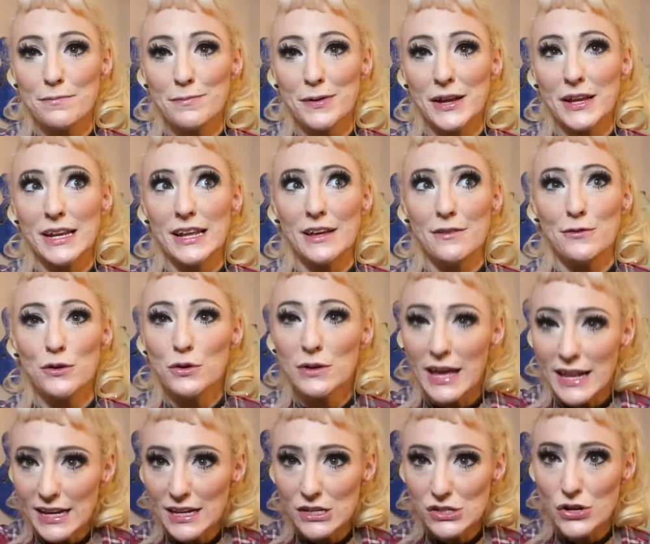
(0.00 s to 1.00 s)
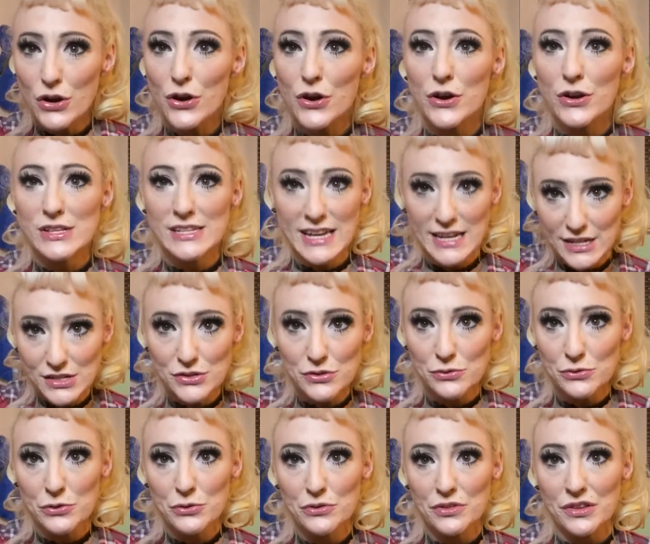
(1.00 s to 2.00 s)
but if you get a guitar, take it to a
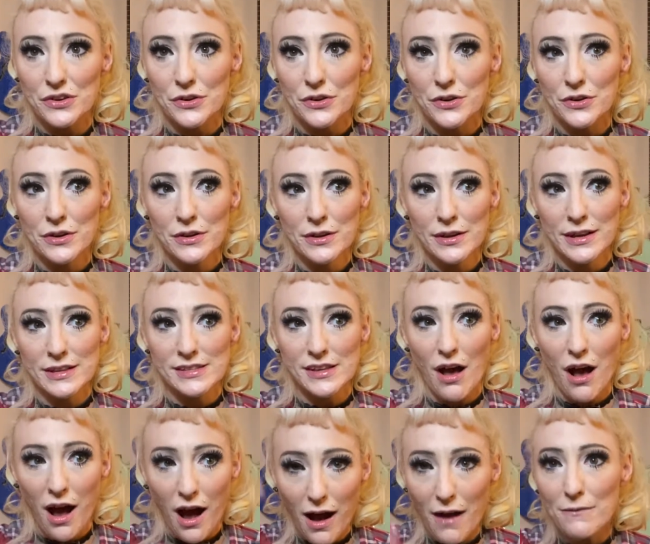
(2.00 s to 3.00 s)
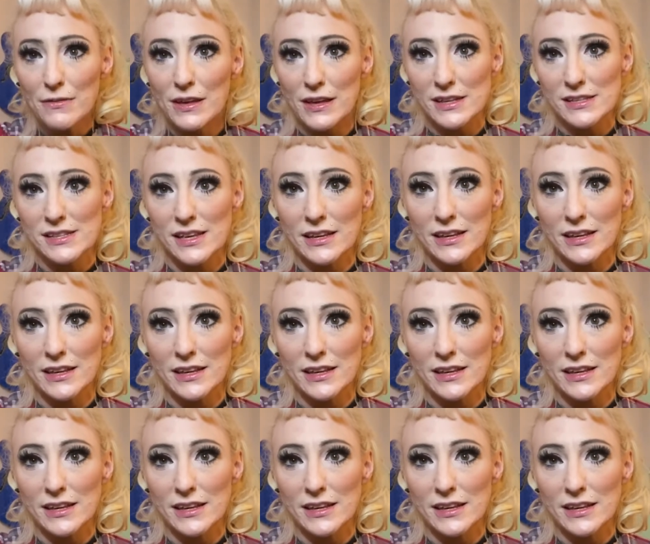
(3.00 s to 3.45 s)
luthier. It's obvious.